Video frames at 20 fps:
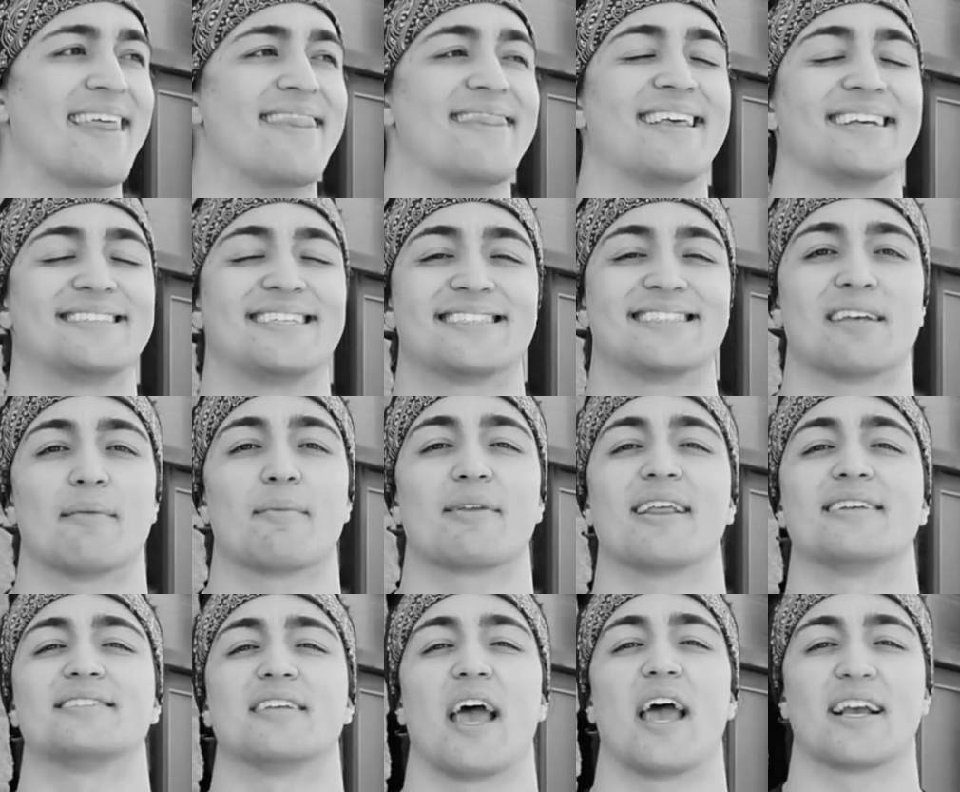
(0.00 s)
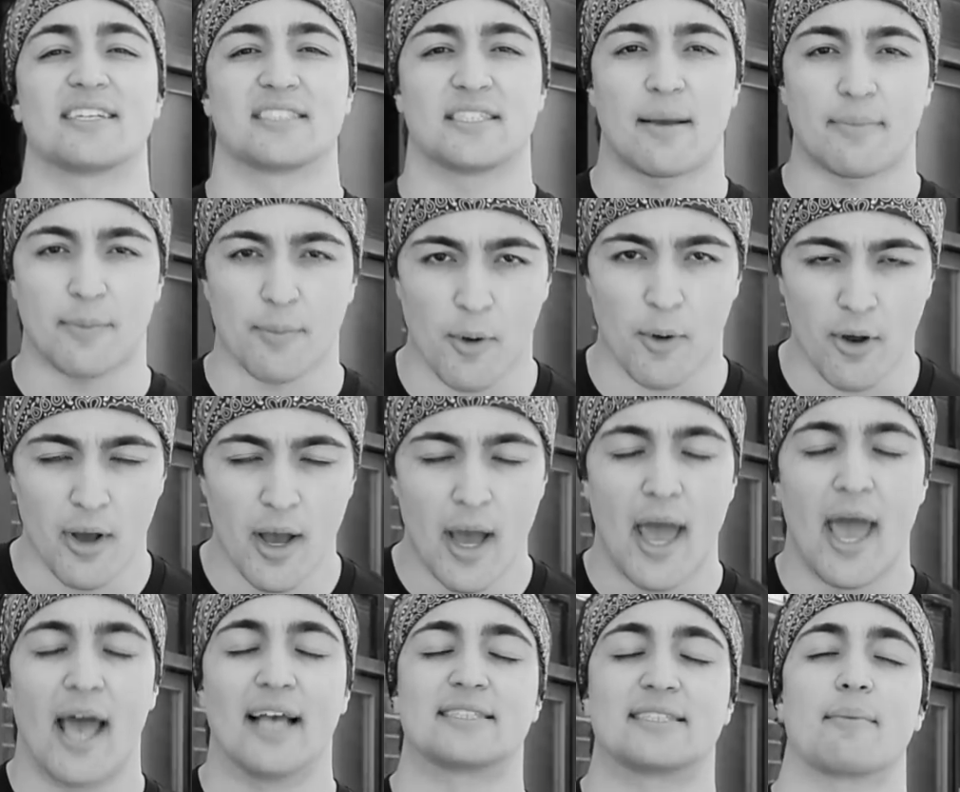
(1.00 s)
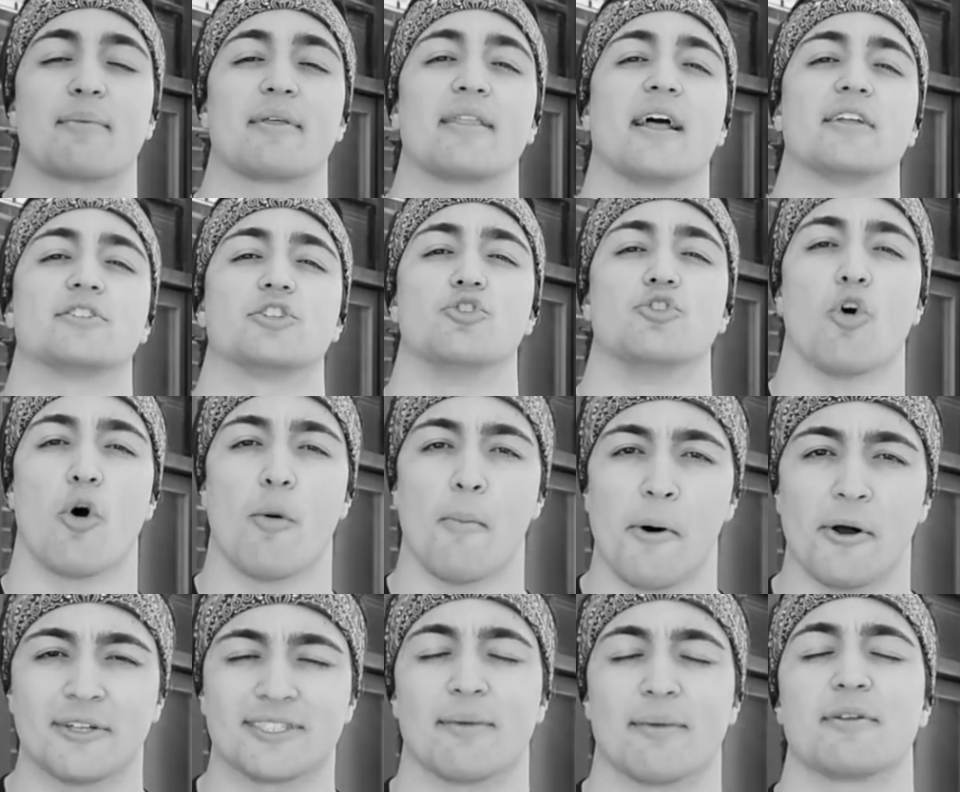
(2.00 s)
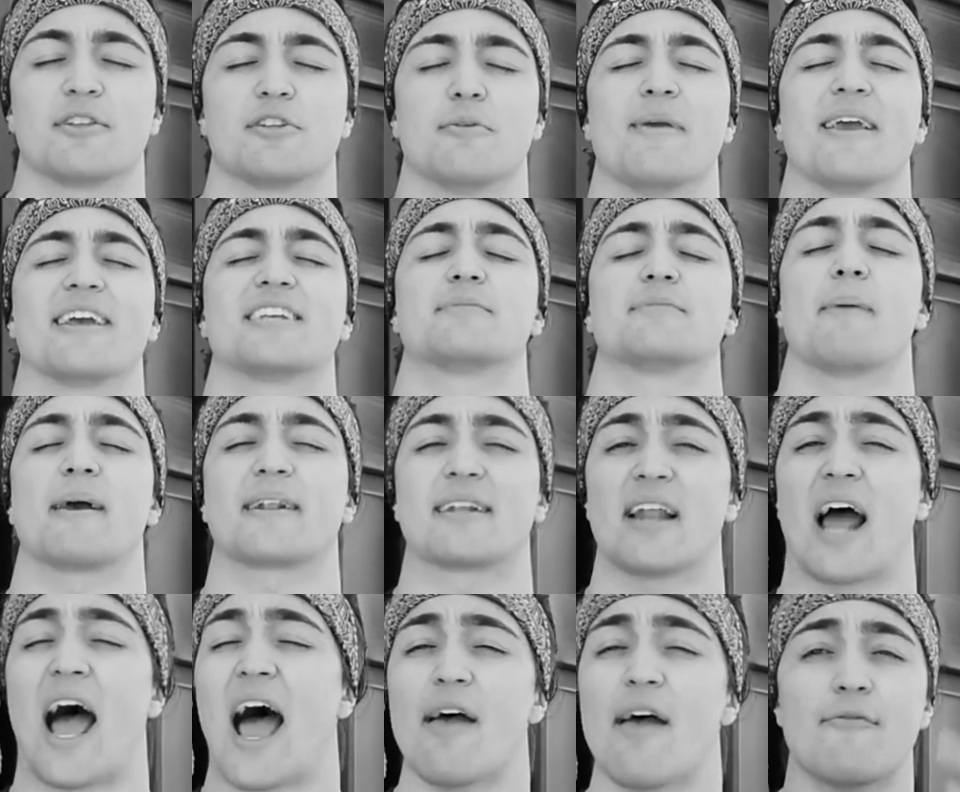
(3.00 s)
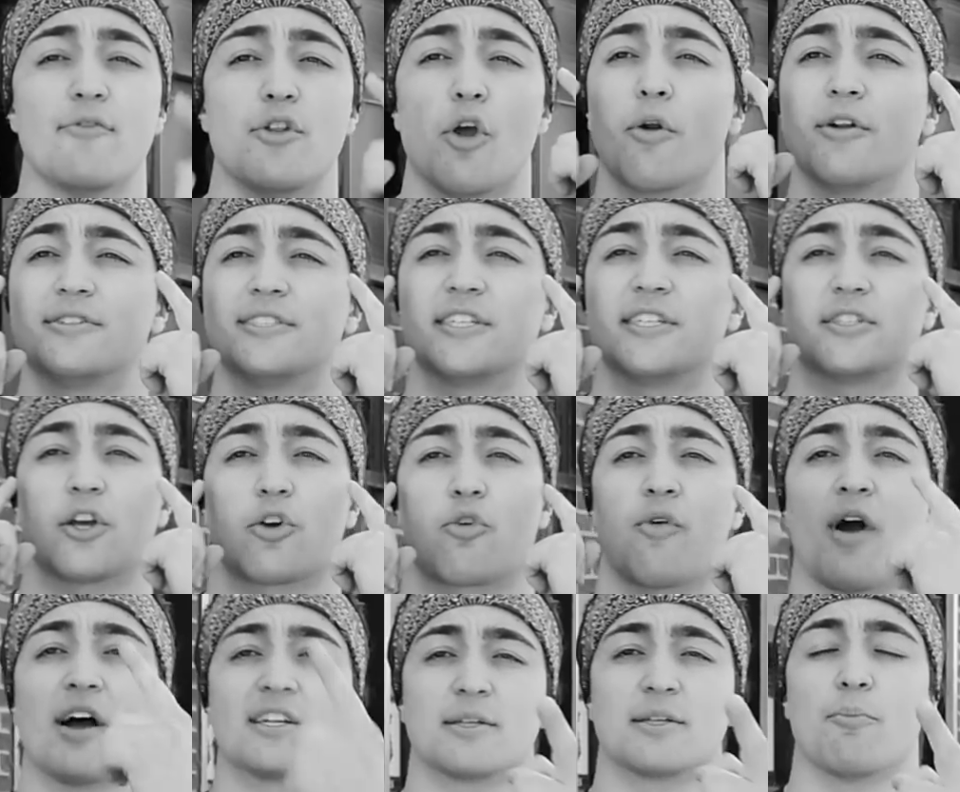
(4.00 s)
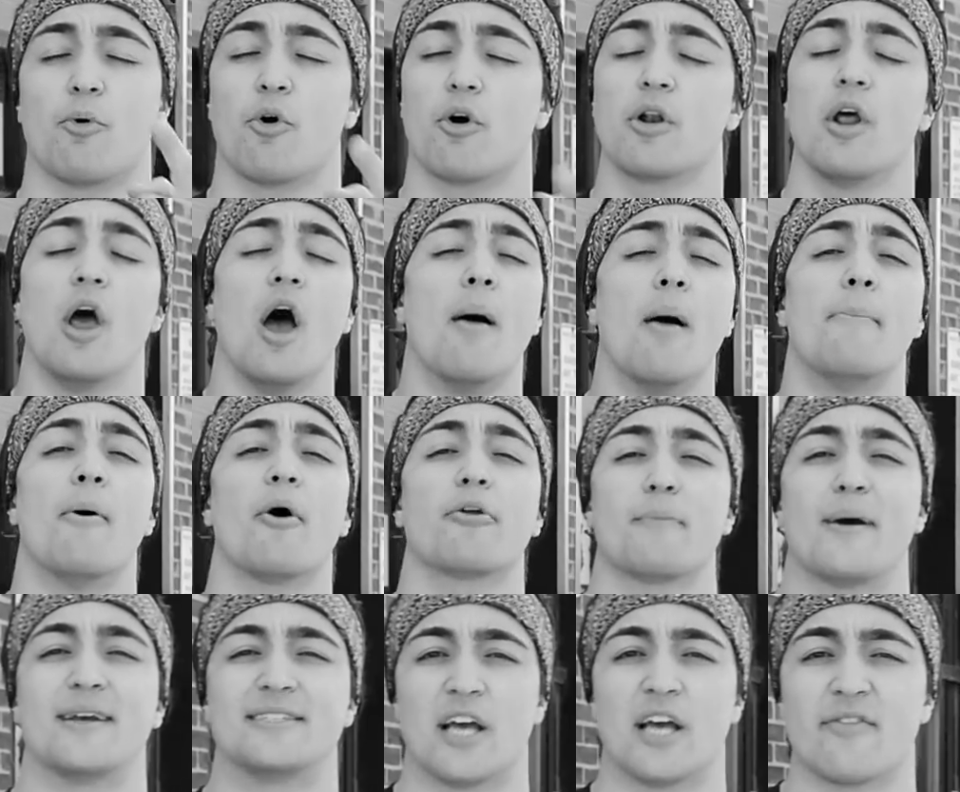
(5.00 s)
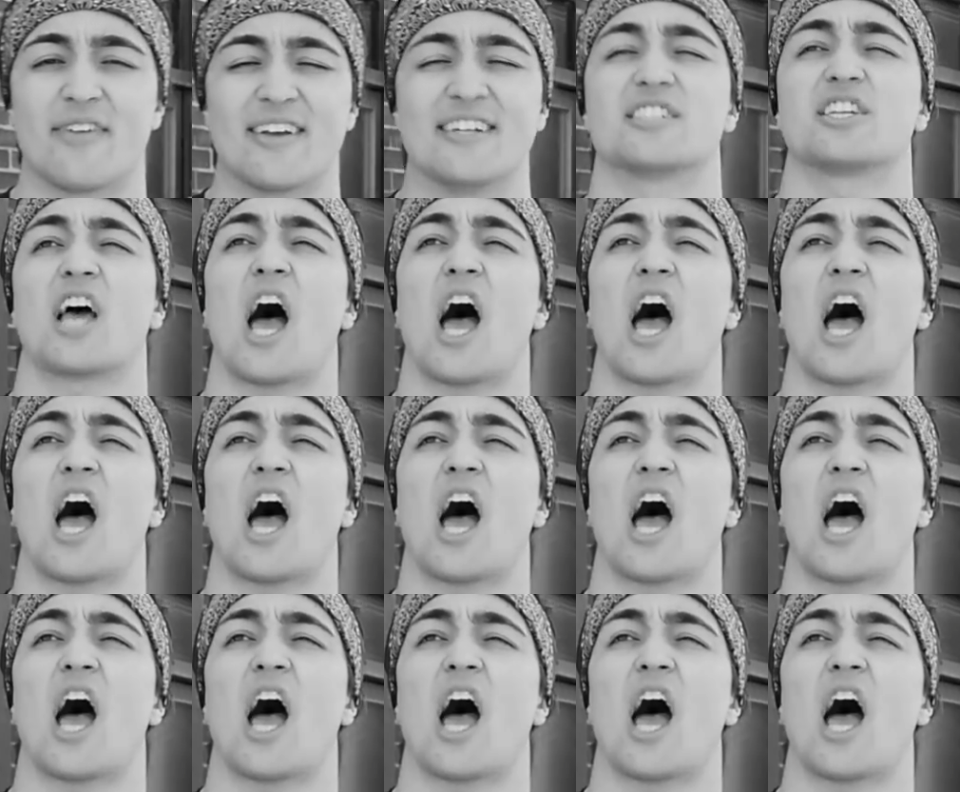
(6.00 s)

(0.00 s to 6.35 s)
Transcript: And this is something that's acceptable, it's something that's normal, it's something to be expected. I've noticed this across the board, both myself and